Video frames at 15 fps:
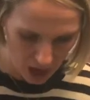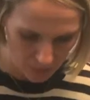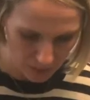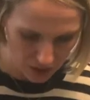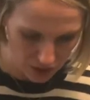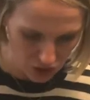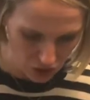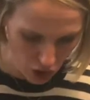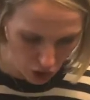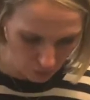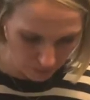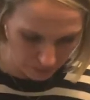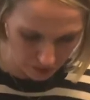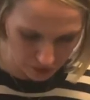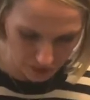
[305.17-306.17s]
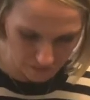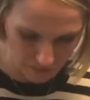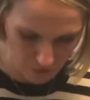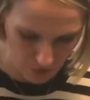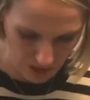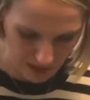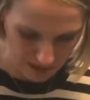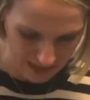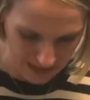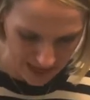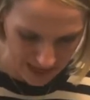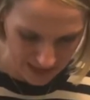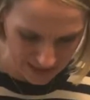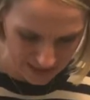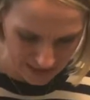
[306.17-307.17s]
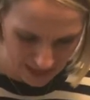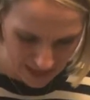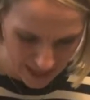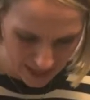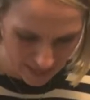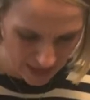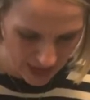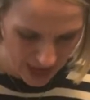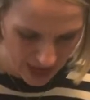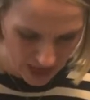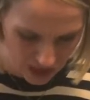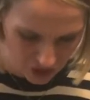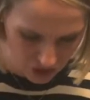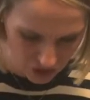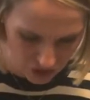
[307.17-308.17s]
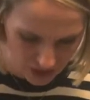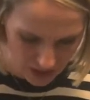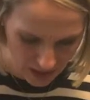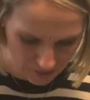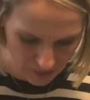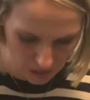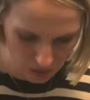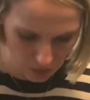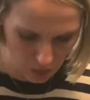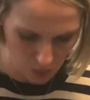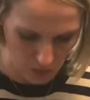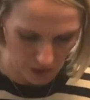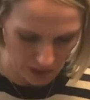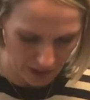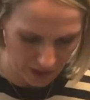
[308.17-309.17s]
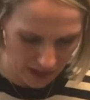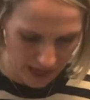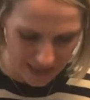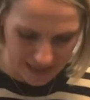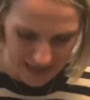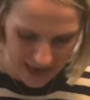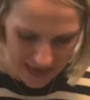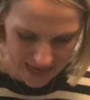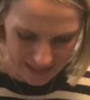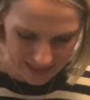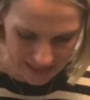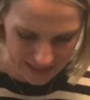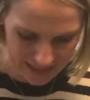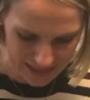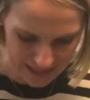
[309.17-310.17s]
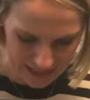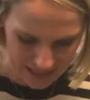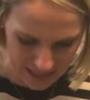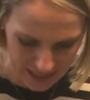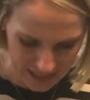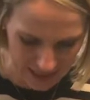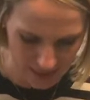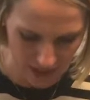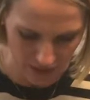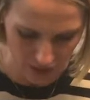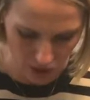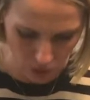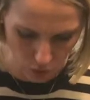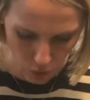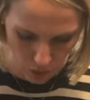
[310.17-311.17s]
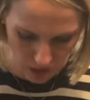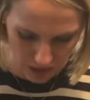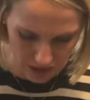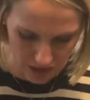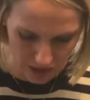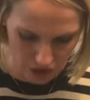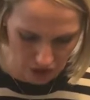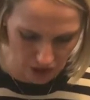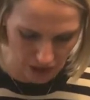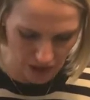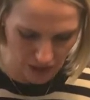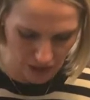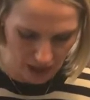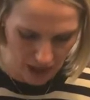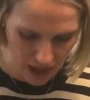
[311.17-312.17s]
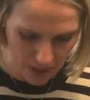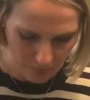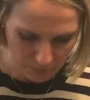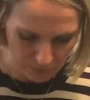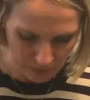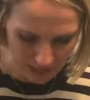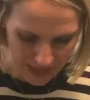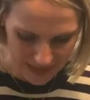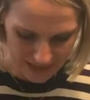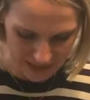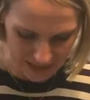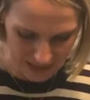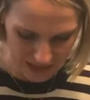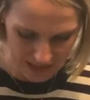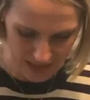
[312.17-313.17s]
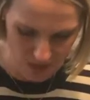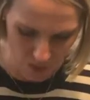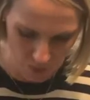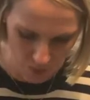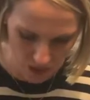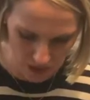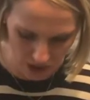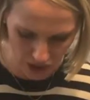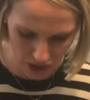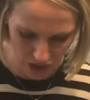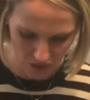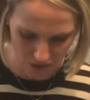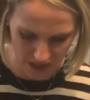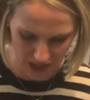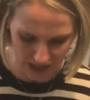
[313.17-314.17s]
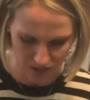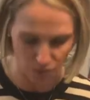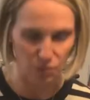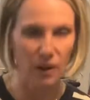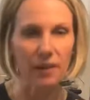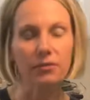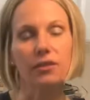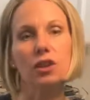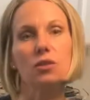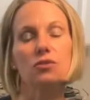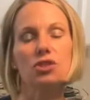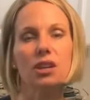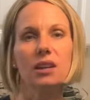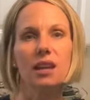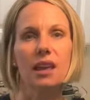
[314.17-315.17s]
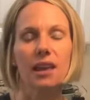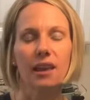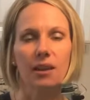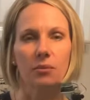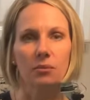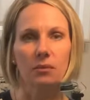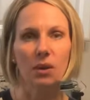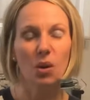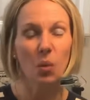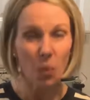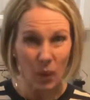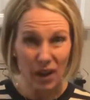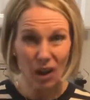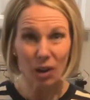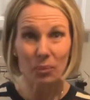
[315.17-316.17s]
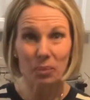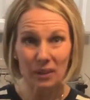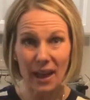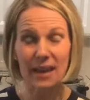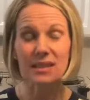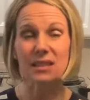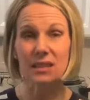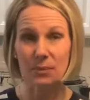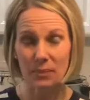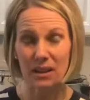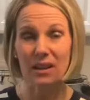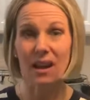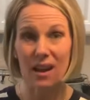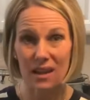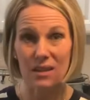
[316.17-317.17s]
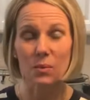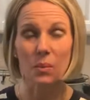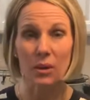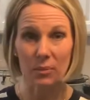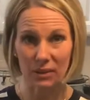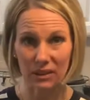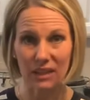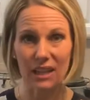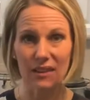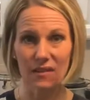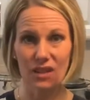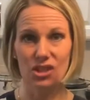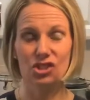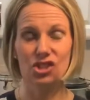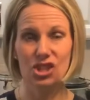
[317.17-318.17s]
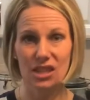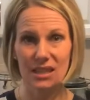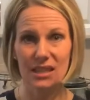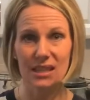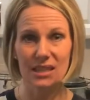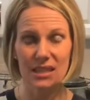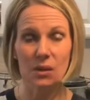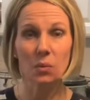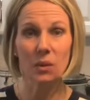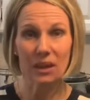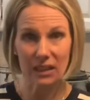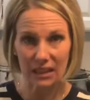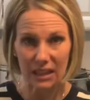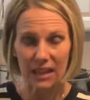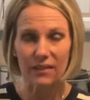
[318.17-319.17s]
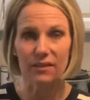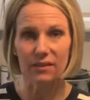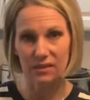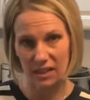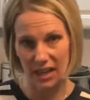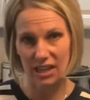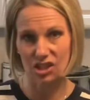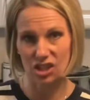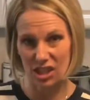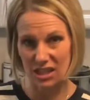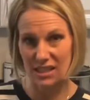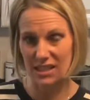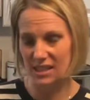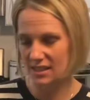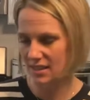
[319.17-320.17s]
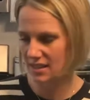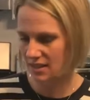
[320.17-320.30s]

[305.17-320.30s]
Psalm 34 says, "The angels of the Lord taste and see that the Lord is good. Blessed is the one who takes refuge in him." We are blessed because we believe in Jesus and we live like Jesus.